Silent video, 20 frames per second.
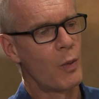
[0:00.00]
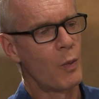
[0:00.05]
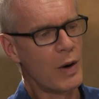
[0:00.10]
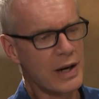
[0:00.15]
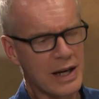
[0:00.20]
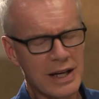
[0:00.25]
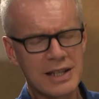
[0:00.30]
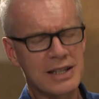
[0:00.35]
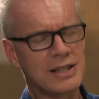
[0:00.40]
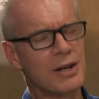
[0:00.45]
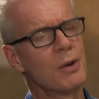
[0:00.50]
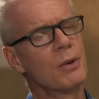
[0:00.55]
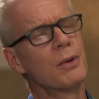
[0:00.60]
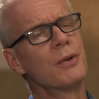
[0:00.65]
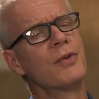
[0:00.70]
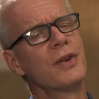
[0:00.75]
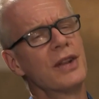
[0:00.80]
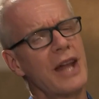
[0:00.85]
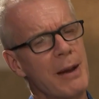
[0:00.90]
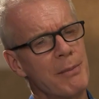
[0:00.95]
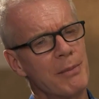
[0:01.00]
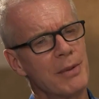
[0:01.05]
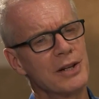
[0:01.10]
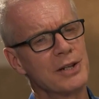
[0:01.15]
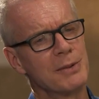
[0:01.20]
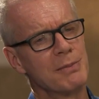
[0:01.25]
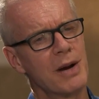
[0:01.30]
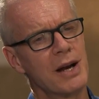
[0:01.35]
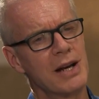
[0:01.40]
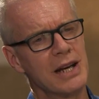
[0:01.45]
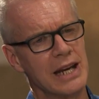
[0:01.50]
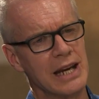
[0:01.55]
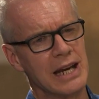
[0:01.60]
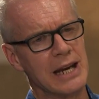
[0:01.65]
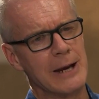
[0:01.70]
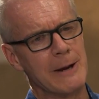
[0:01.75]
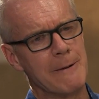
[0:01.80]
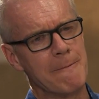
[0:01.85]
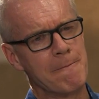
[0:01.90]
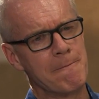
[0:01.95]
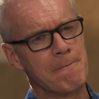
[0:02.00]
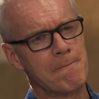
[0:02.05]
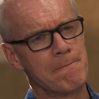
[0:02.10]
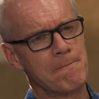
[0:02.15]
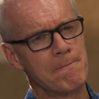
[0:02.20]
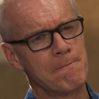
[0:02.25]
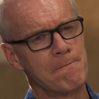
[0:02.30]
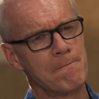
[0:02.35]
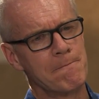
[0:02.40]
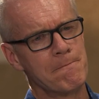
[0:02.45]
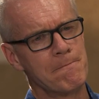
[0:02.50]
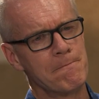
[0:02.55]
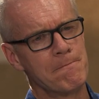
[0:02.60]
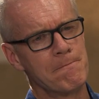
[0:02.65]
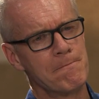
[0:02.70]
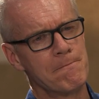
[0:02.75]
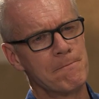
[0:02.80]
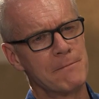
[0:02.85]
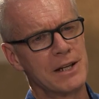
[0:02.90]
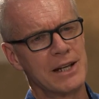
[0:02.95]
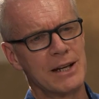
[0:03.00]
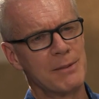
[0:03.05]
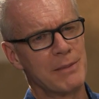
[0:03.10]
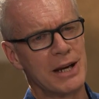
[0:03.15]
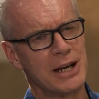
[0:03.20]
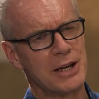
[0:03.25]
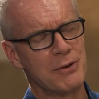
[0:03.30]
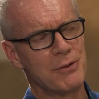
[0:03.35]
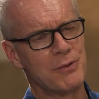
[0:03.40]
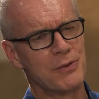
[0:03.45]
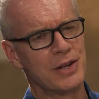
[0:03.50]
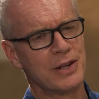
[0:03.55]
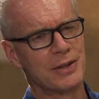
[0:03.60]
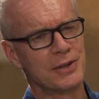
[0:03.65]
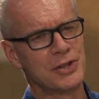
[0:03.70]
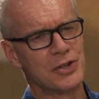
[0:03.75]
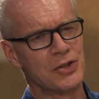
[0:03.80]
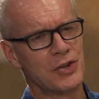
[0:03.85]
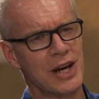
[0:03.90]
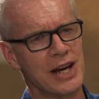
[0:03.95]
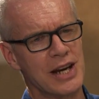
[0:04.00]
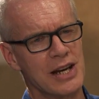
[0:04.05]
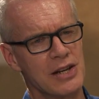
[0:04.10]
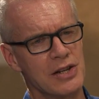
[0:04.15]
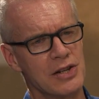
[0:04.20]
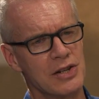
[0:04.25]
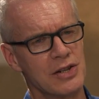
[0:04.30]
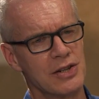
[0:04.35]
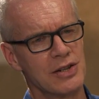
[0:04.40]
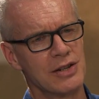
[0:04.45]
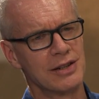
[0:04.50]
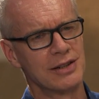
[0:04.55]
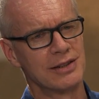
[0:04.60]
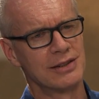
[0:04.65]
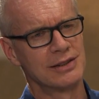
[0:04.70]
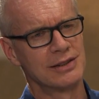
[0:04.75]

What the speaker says: When it sold for that much money, did it make you feel strange?